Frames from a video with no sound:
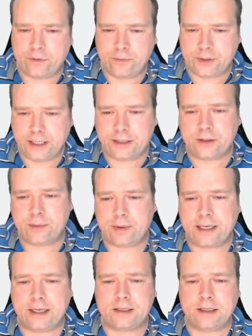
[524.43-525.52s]
change our
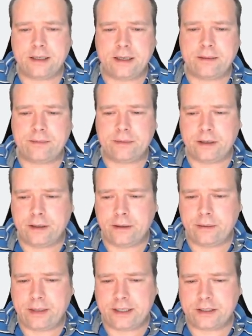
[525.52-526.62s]
application and
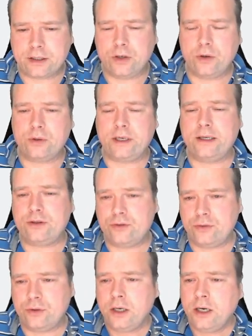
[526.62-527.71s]
then place the code
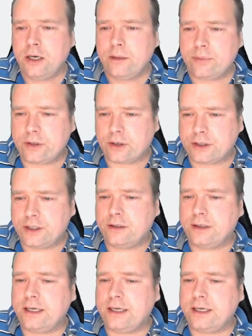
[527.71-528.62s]
into production.